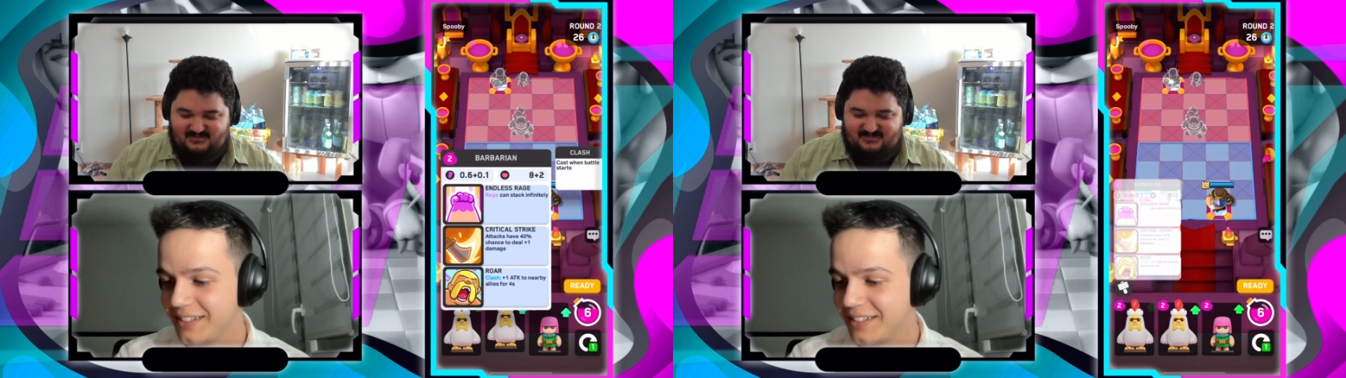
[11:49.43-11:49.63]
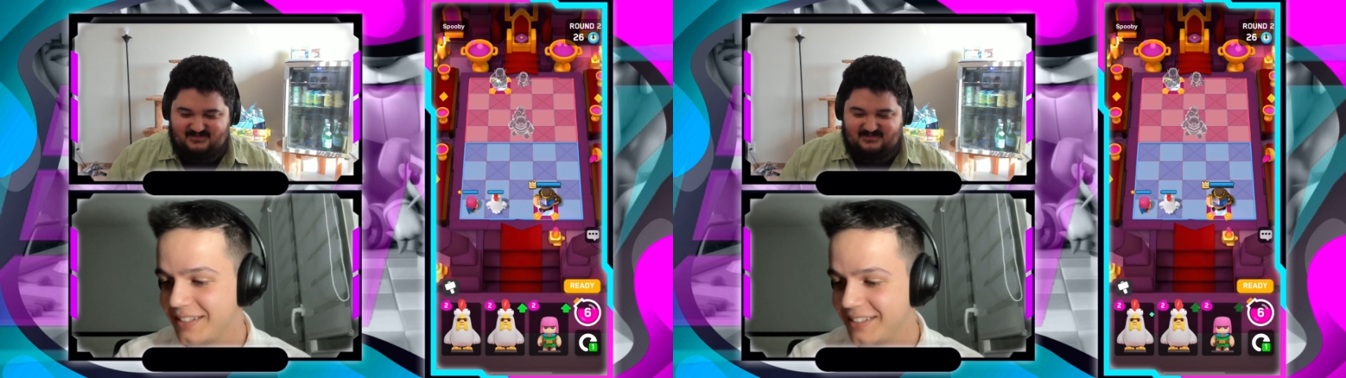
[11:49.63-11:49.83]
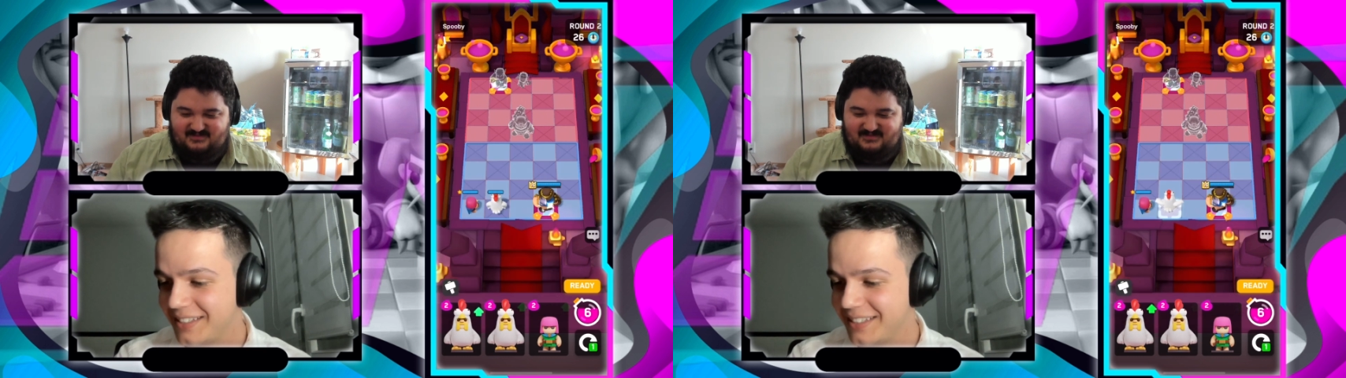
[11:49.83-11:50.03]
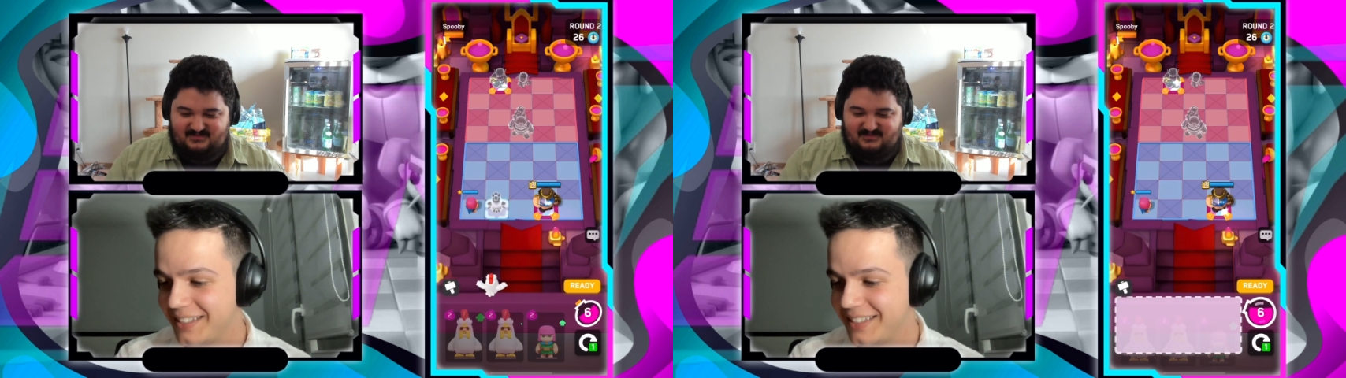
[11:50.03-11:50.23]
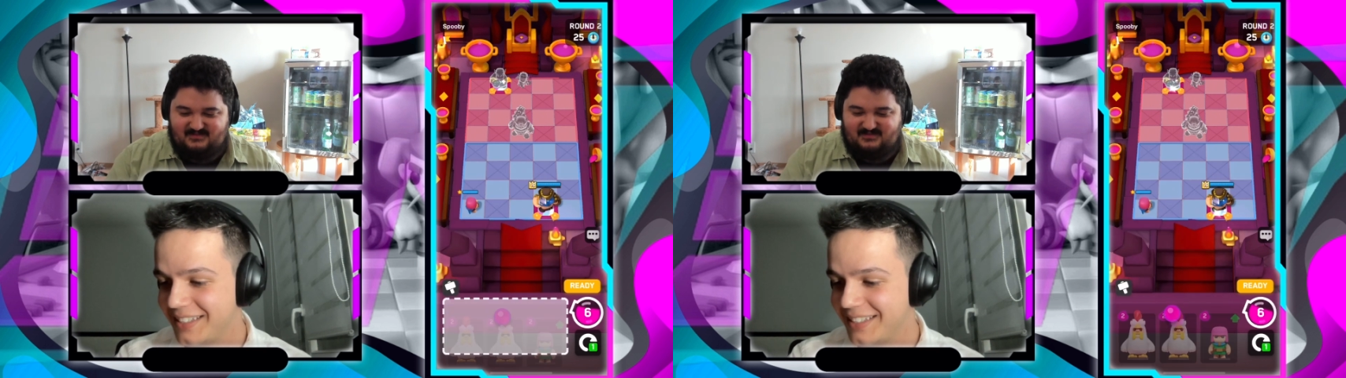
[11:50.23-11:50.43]

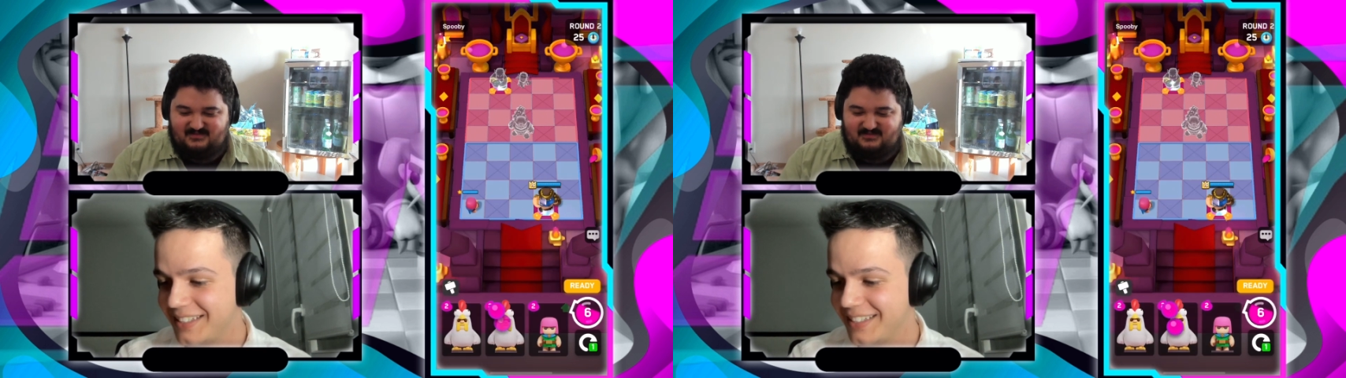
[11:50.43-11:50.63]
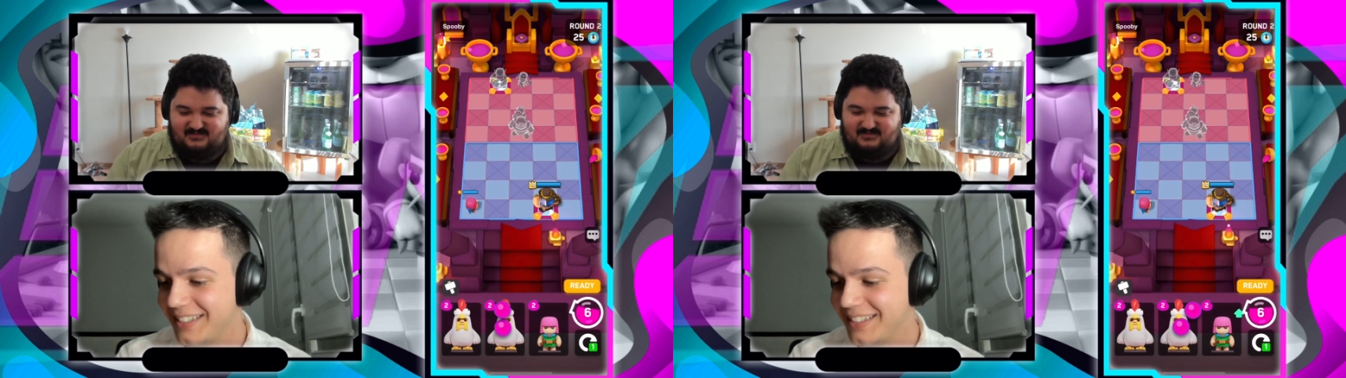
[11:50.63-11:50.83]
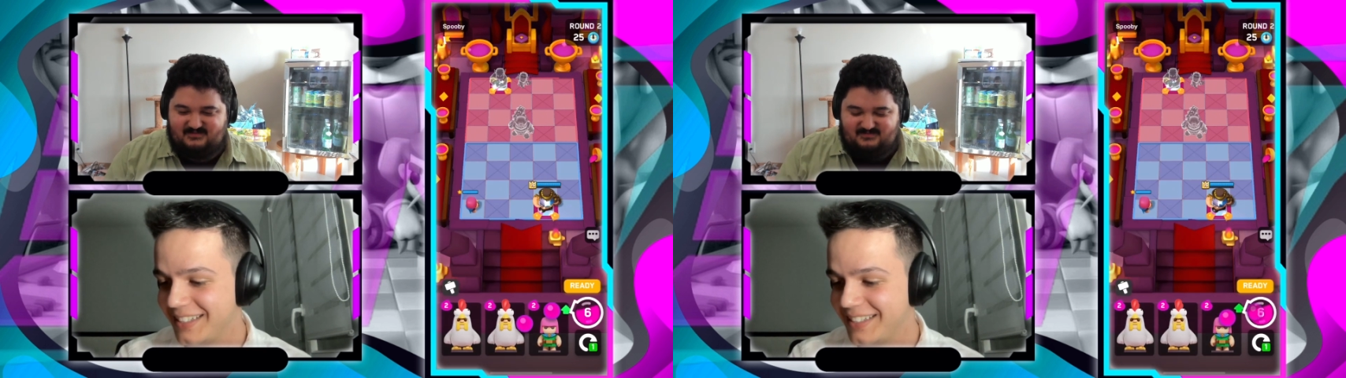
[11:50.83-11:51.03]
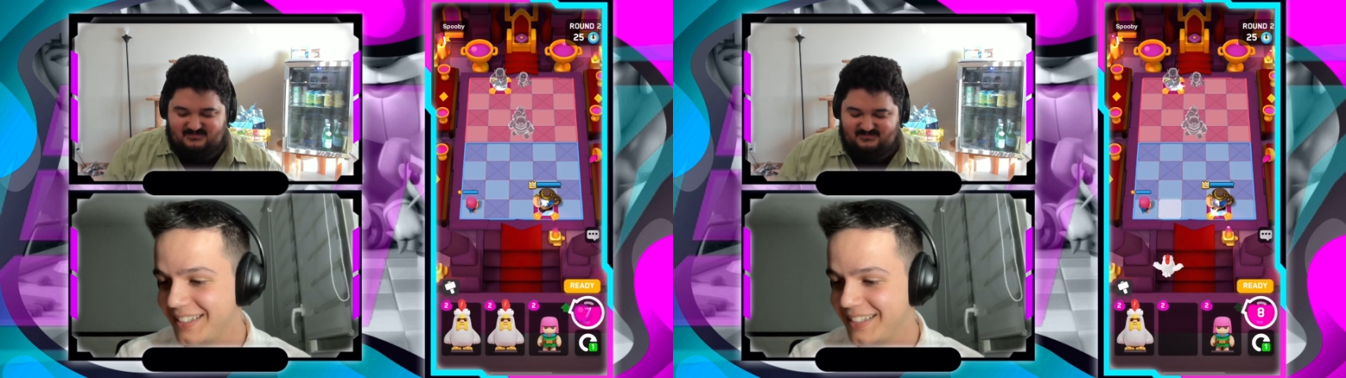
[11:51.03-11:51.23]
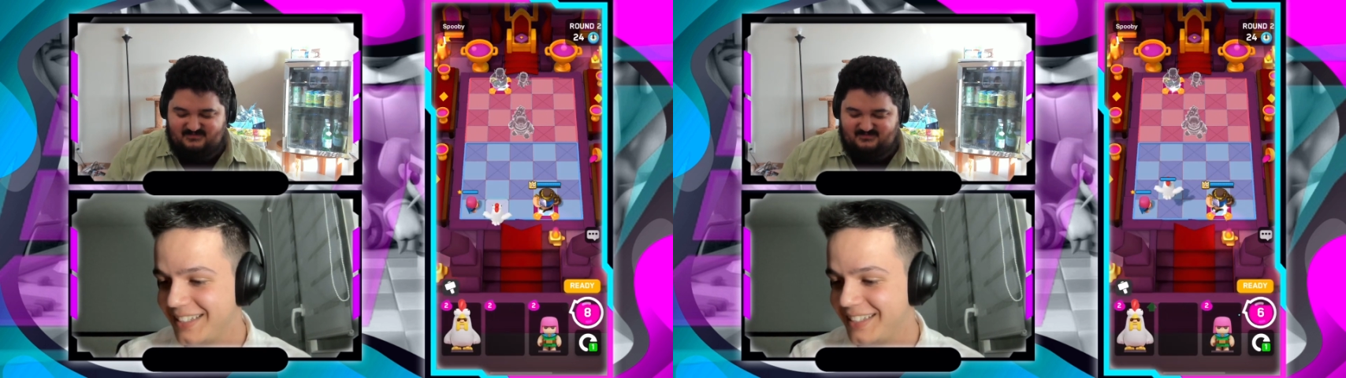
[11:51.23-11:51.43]

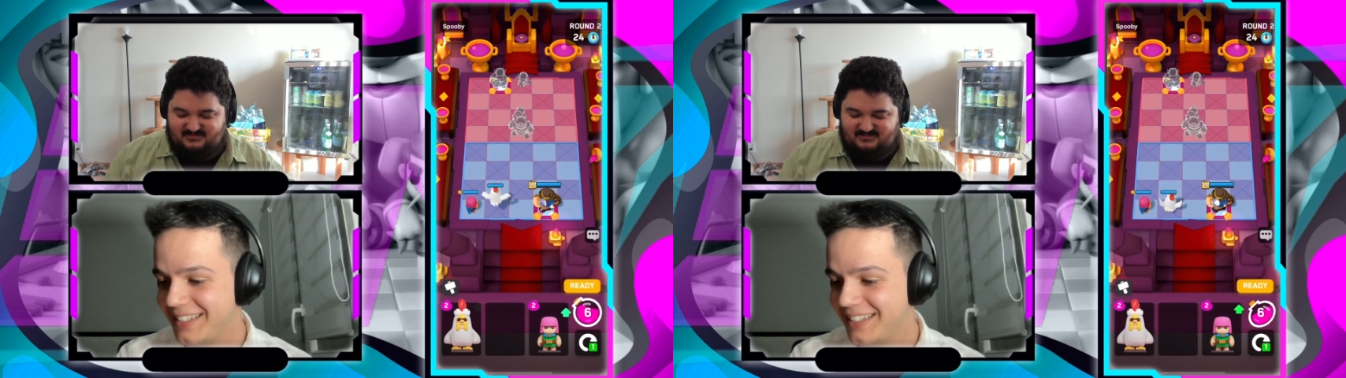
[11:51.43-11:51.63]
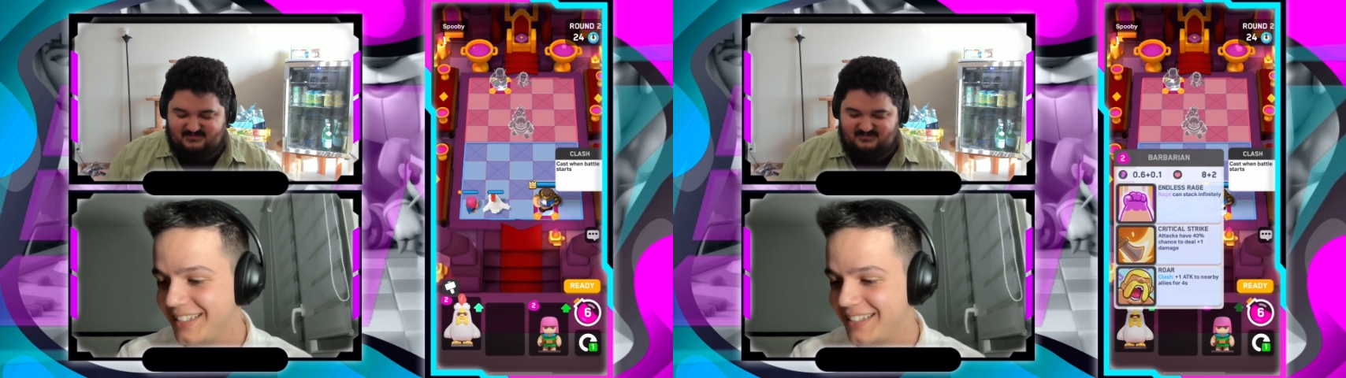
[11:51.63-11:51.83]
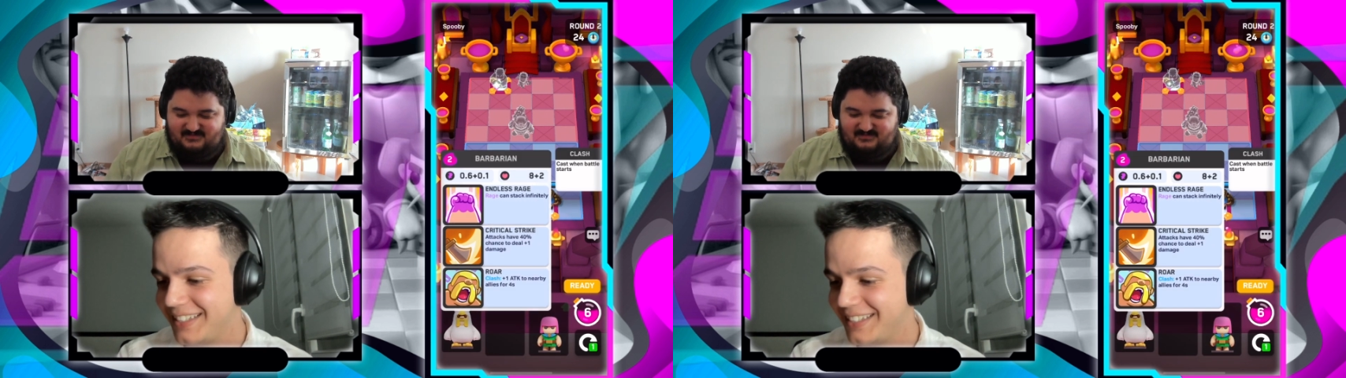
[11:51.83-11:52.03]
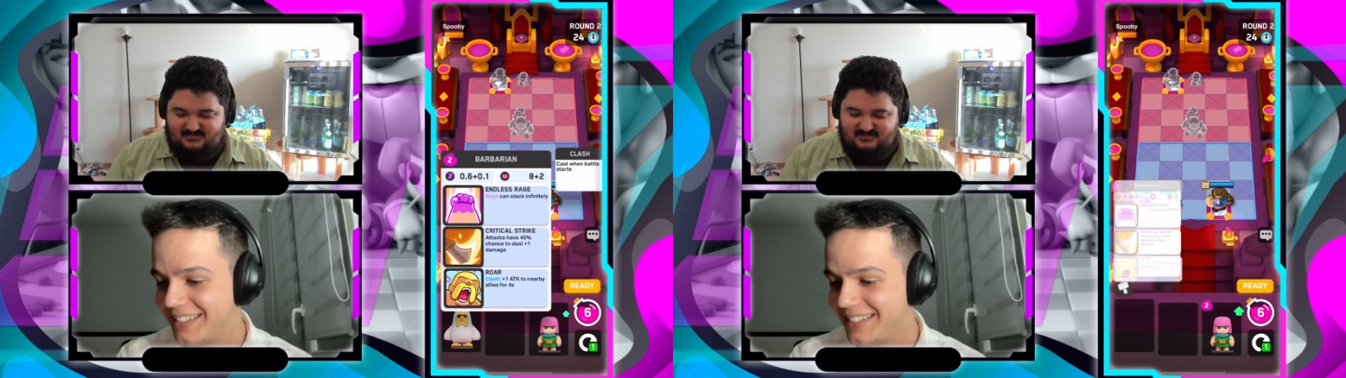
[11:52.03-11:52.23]
Nothing is said.